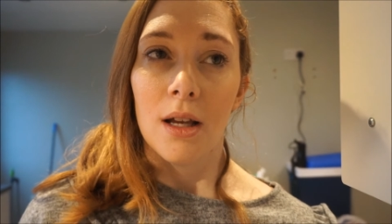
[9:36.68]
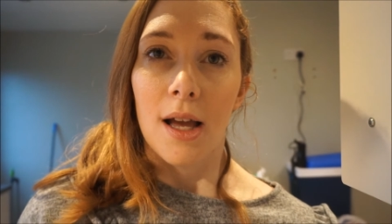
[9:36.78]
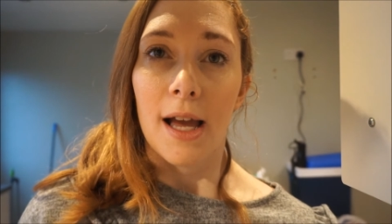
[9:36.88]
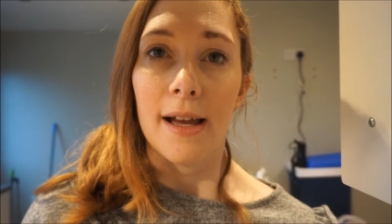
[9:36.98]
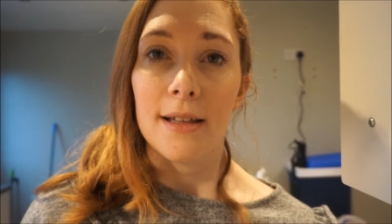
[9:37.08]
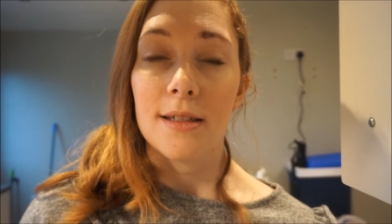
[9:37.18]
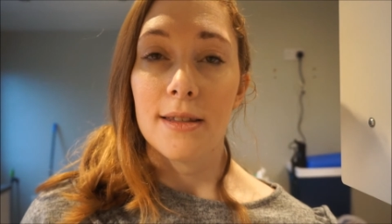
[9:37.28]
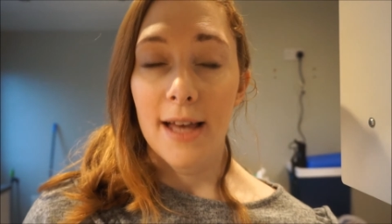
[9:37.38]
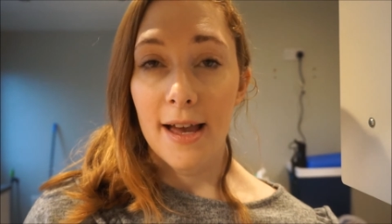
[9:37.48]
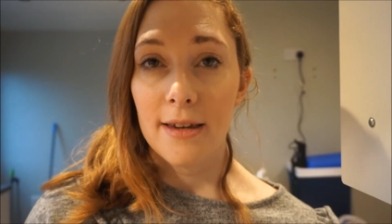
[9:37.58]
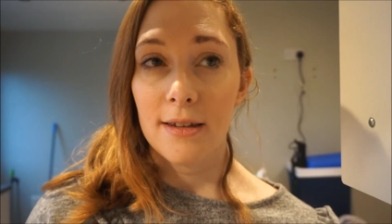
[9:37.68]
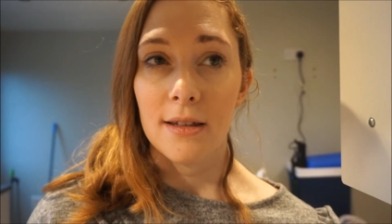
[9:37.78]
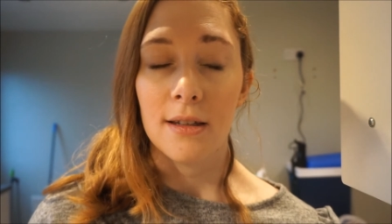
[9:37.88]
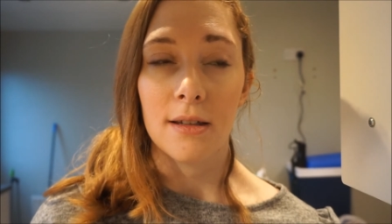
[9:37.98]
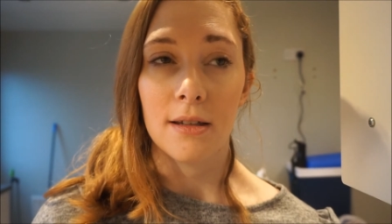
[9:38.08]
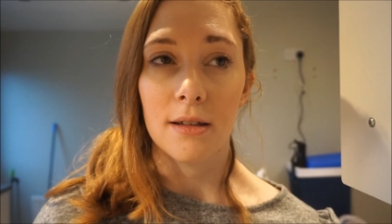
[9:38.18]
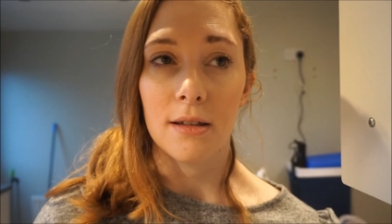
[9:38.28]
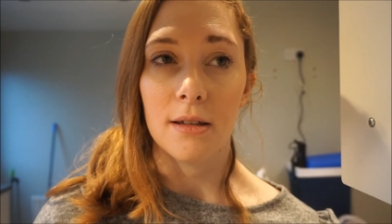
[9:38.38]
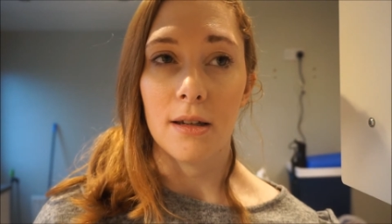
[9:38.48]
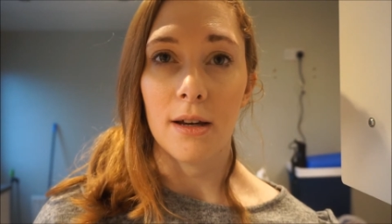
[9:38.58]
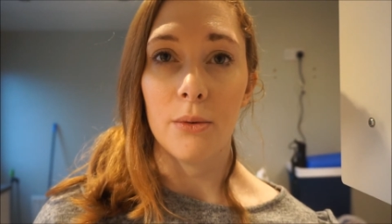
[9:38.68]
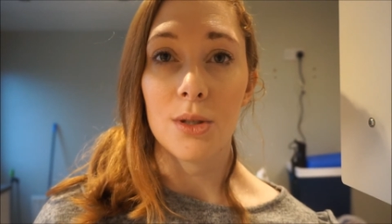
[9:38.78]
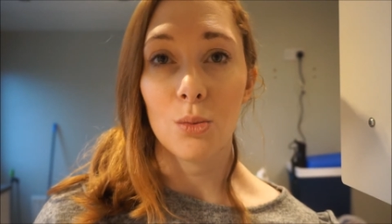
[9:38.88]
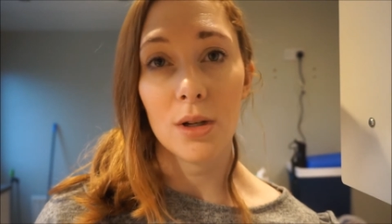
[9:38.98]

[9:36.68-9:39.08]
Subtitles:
And then I was at